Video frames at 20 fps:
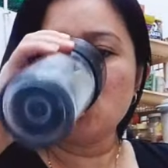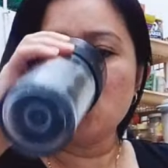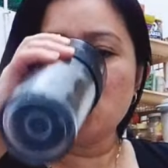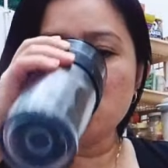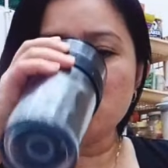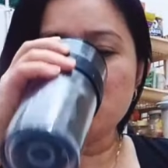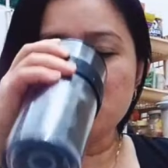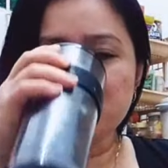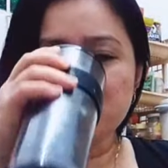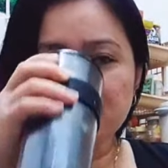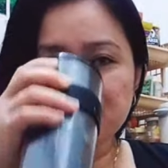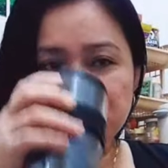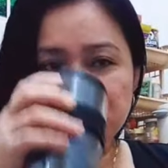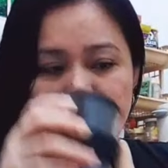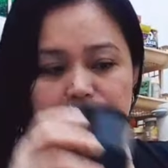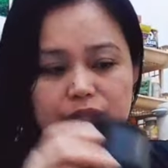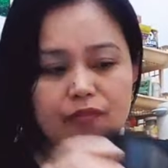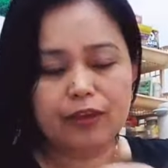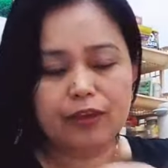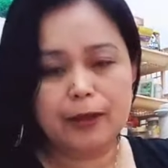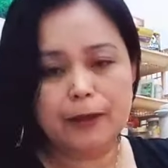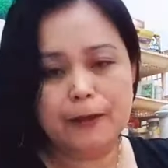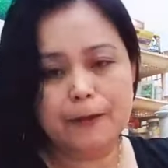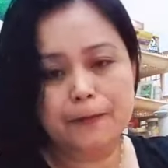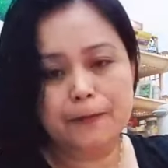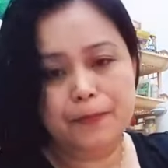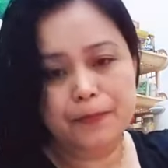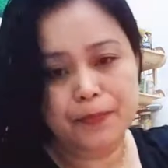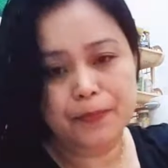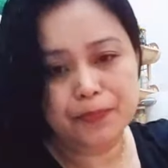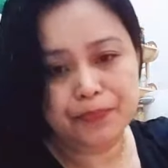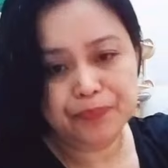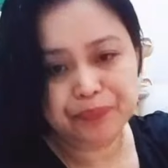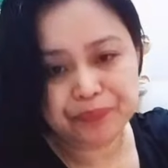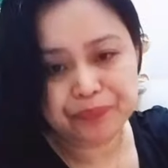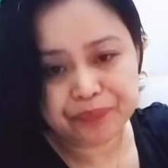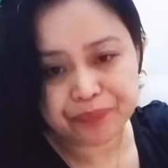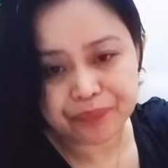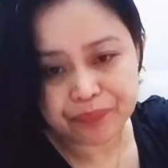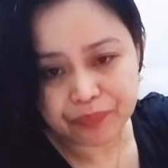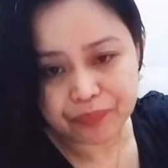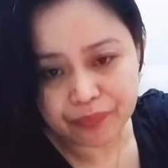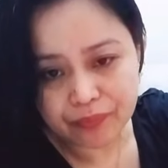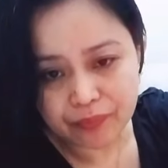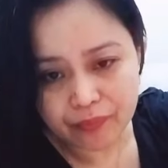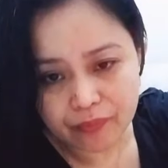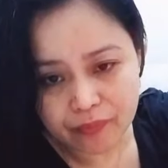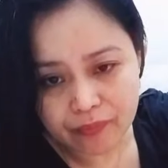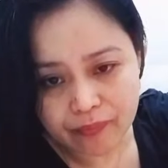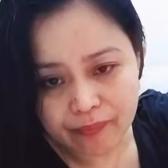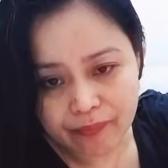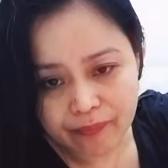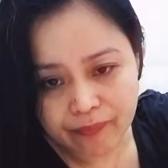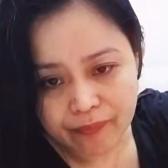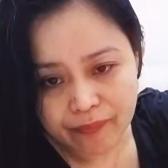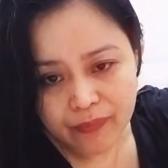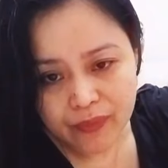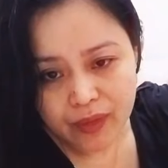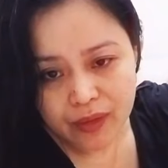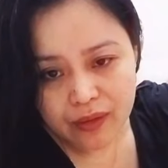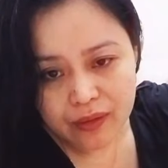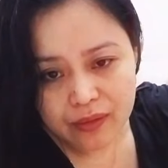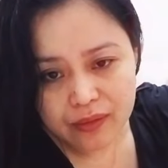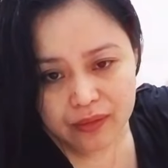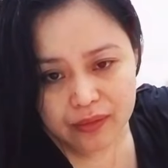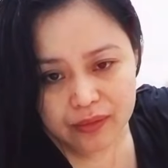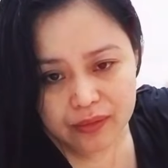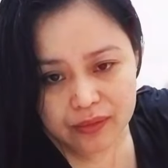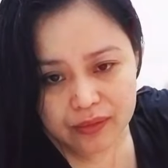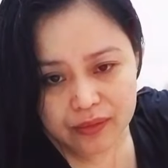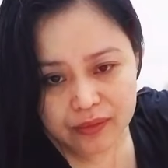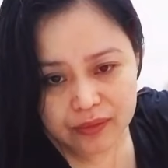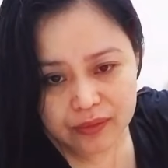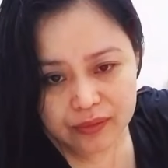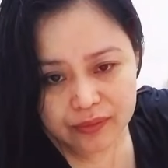(silence)